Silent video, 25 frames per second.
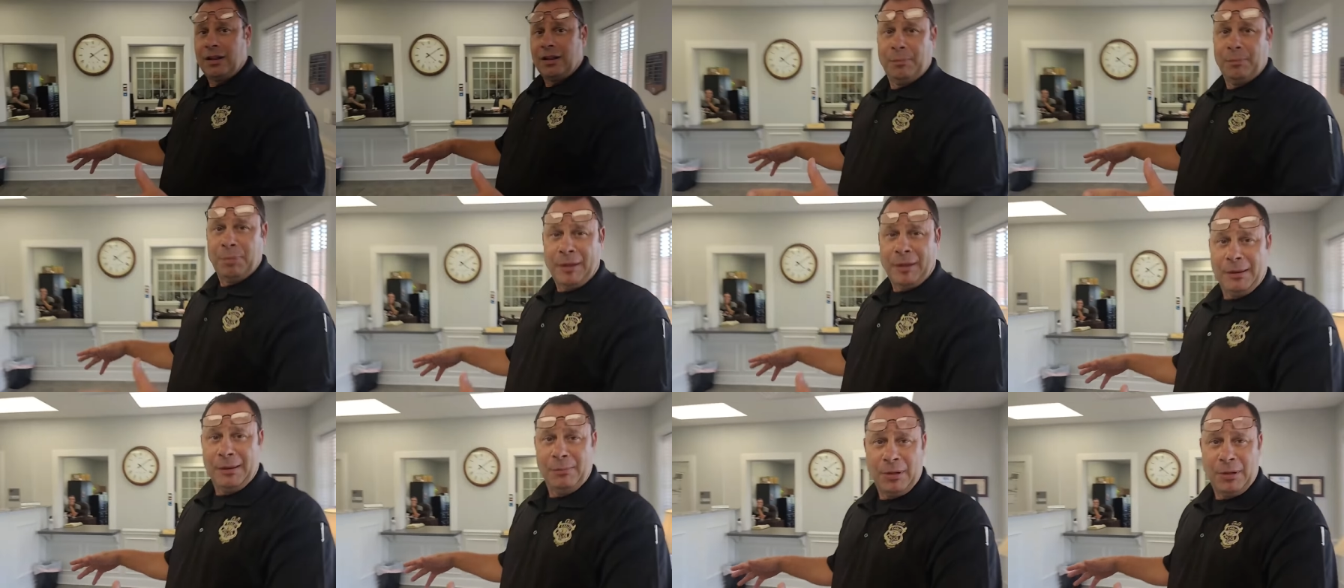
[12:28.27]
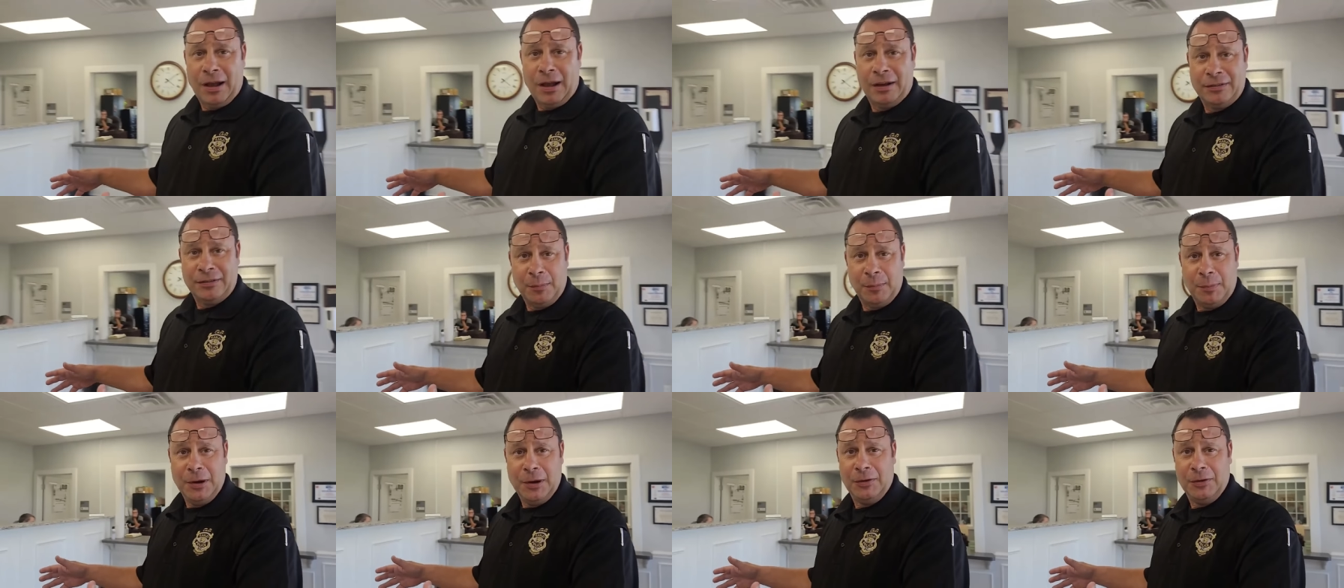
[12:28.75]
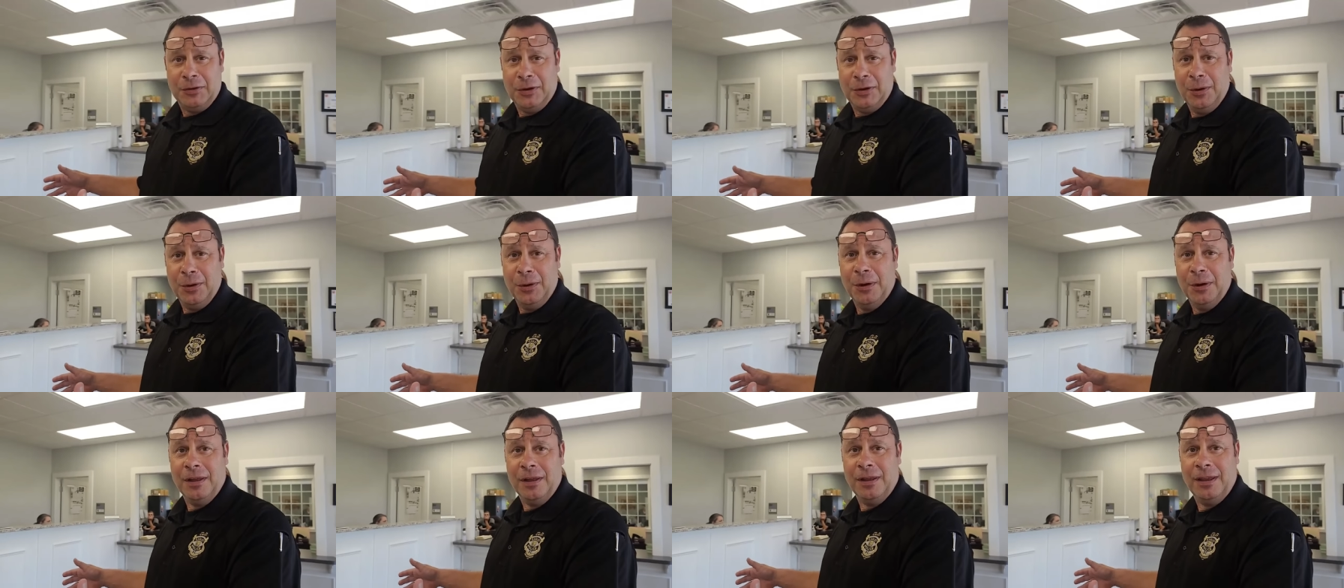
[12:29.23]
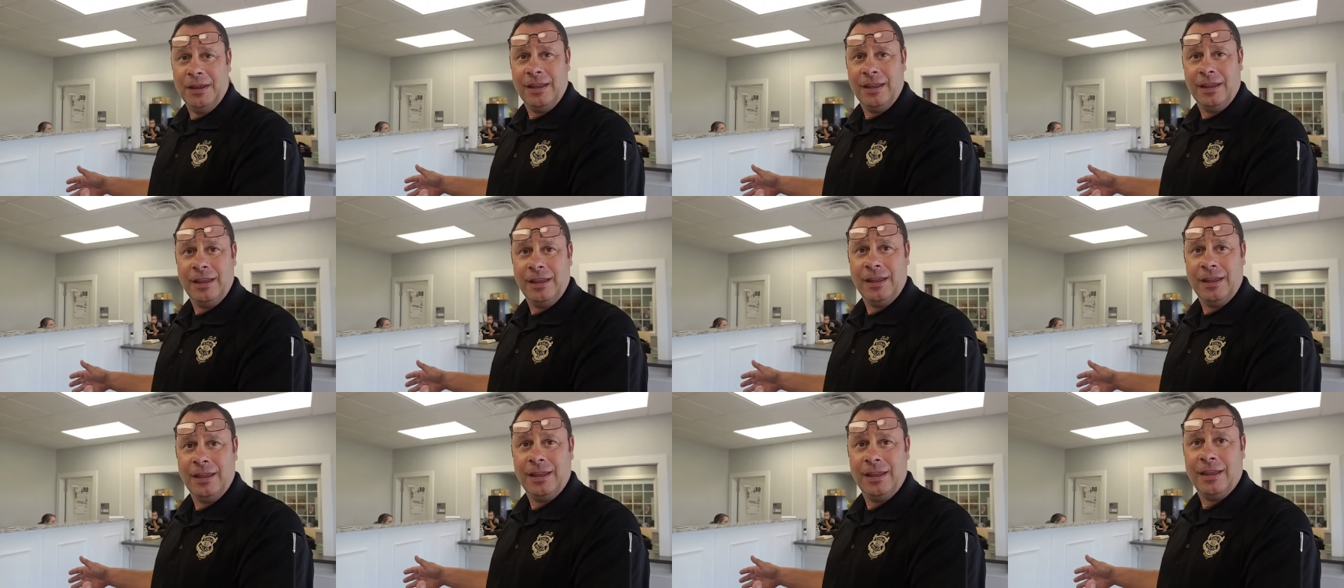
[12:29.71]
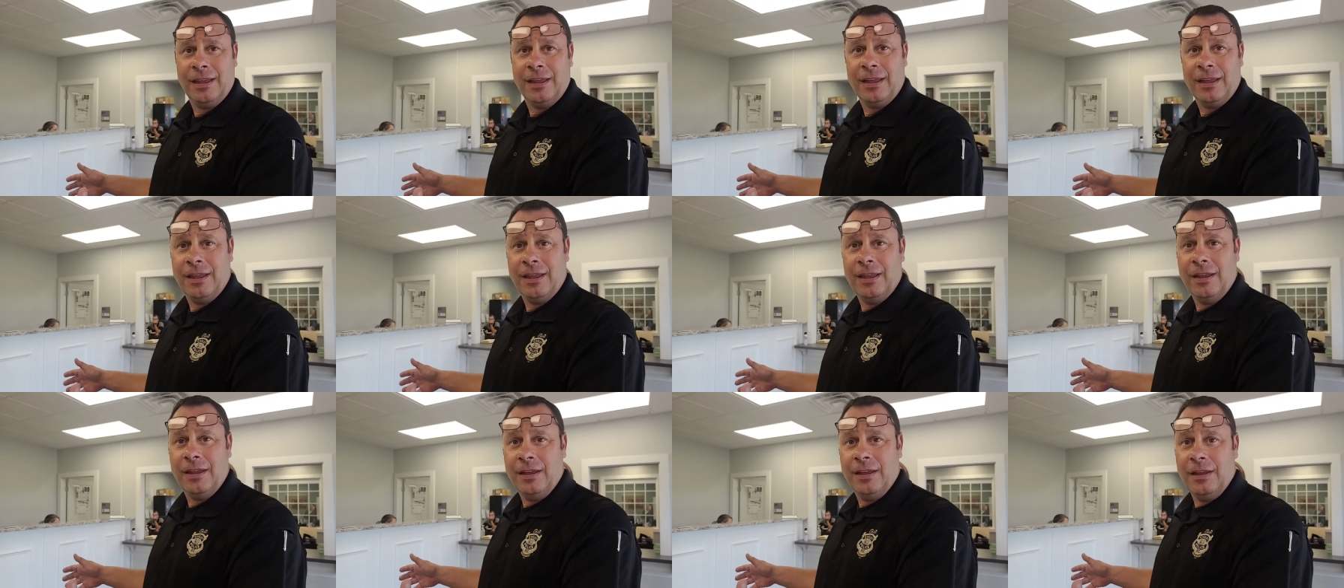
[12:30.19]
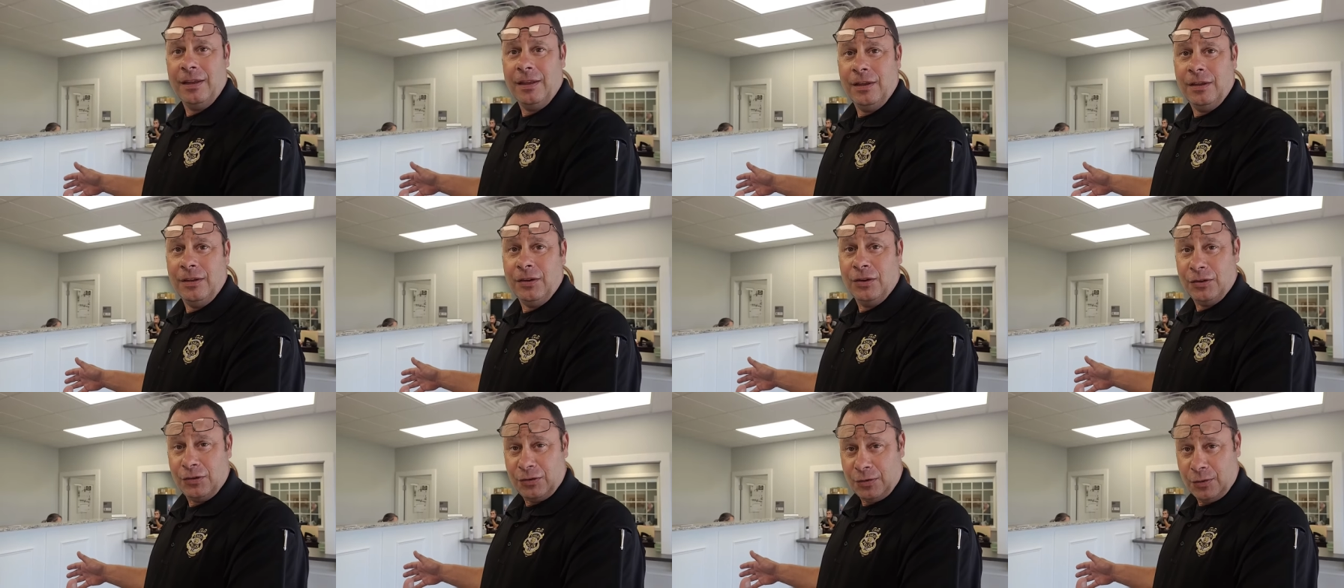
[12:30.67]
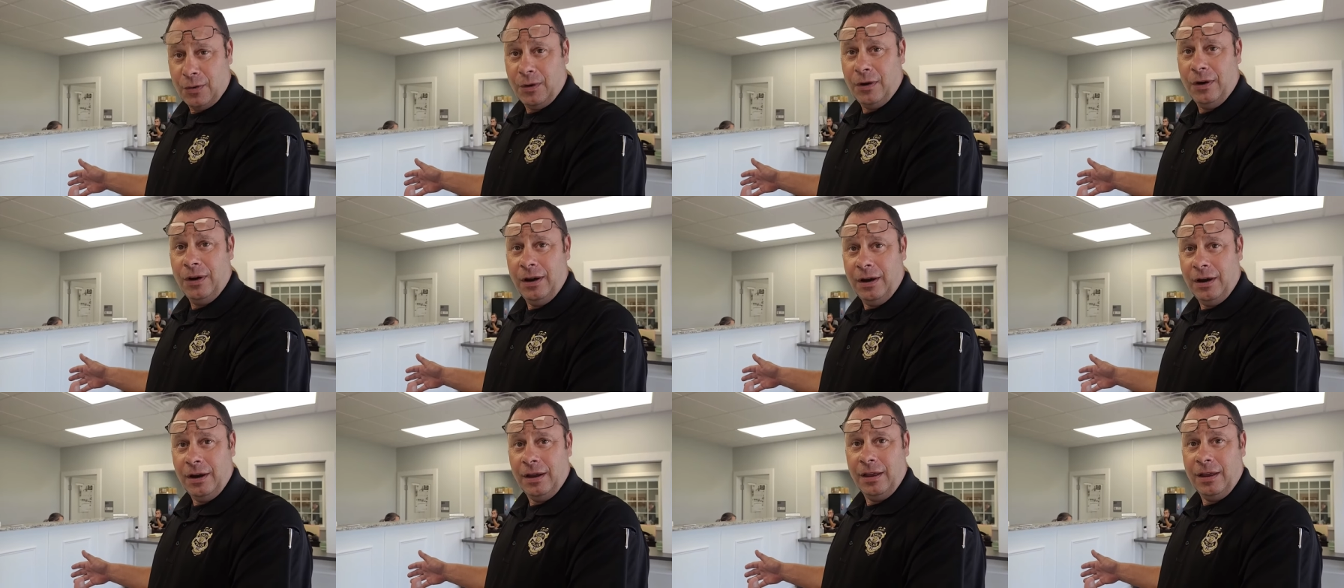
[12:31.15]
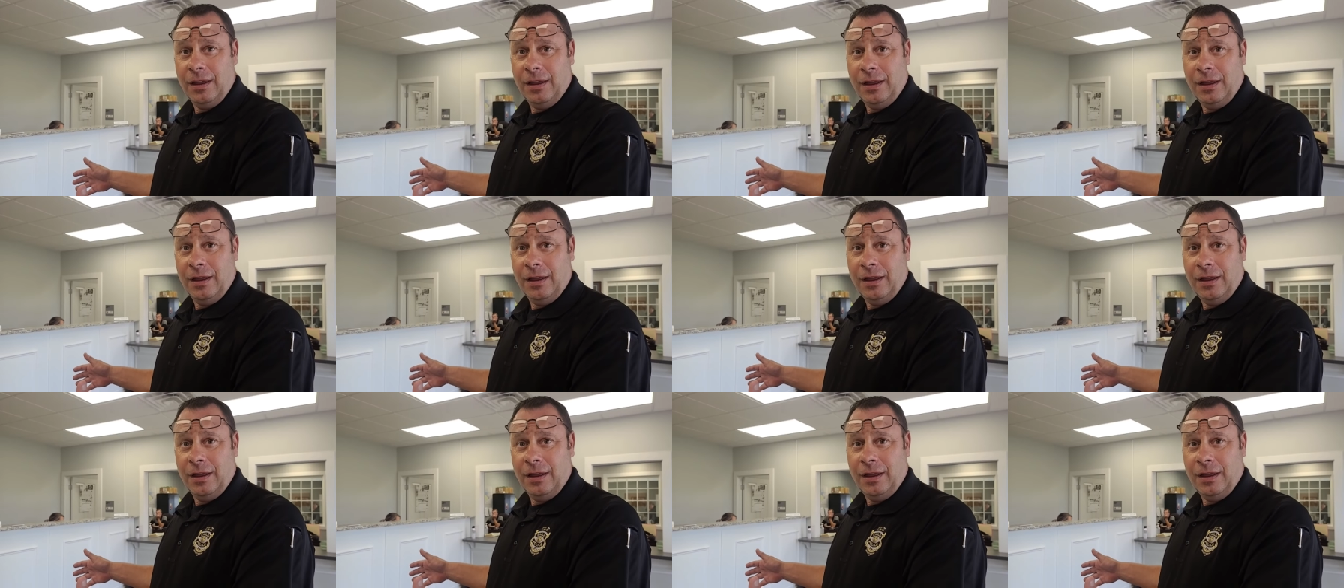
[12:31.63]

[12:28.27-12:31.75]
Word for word: a complaint box up here, too? No. You sure?